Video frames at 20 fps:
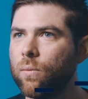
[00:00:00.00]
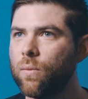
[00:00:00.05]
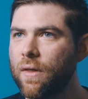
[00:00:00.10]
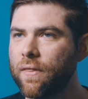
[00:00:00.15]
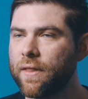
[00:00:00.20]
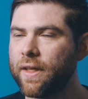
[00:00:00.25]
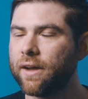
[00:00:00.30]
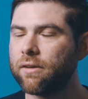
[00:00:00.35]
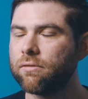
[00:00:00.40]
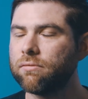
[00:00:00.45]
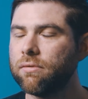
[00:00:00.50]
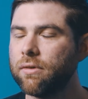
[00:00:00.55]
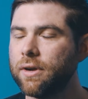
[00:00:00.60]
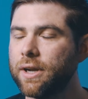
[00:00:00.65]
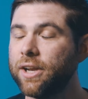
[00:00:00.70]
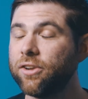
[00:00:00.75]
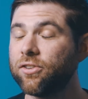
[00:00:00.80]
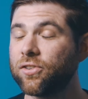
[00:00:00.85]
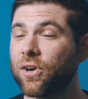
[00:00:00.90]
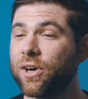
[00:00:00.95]
One thing I
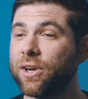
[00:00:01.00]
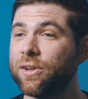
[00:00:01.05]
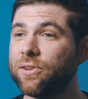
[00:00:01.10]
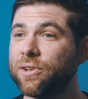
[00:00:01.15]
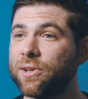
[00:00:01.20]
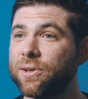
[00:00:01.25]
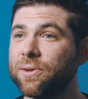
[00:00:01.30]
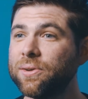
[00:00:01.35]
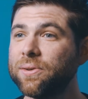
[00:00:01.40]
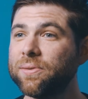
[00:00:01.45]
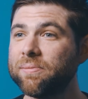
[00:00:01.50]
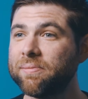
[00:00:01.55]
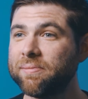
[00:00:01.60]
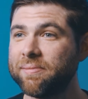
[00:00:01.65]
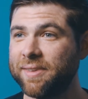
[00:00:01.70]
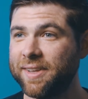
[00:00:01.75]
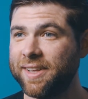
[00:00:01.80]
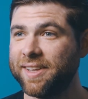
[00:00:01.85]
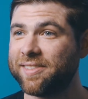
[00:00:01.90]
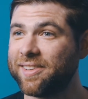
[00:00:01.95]
really try to do
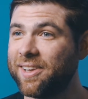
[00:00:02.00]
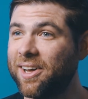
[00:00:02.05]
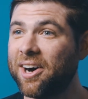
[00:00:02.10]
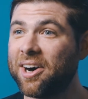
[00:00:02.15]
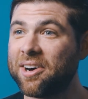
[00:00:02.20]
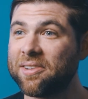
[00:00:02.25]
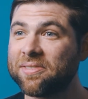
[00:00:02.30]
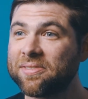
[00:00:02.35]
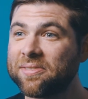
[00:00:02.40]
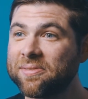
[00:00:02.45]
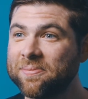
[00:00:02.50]
is laugh.